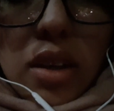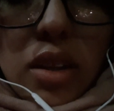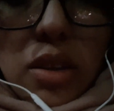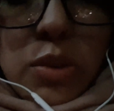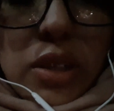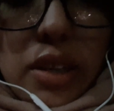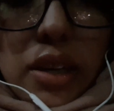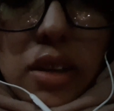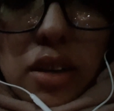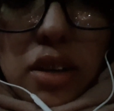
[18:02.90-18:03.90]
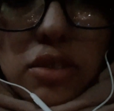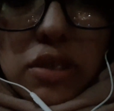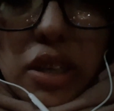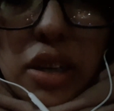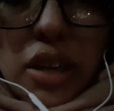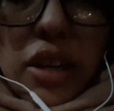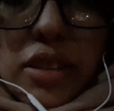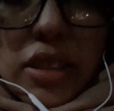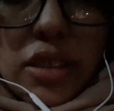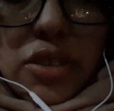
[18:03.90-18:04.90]
there were like
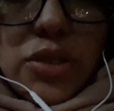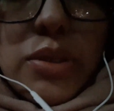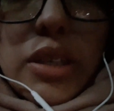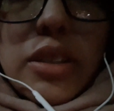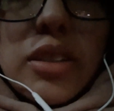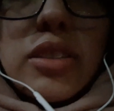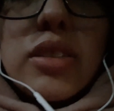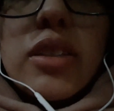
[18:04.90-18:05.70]
186 euros,